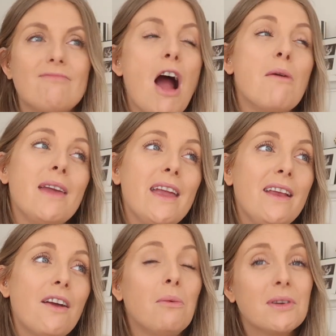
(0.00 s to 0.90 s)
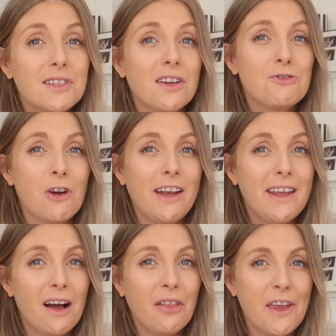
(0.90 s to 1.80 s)
I mean, I was going to try and
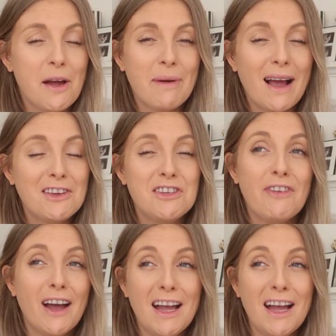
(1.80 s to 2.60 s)
eat healthier, but as you've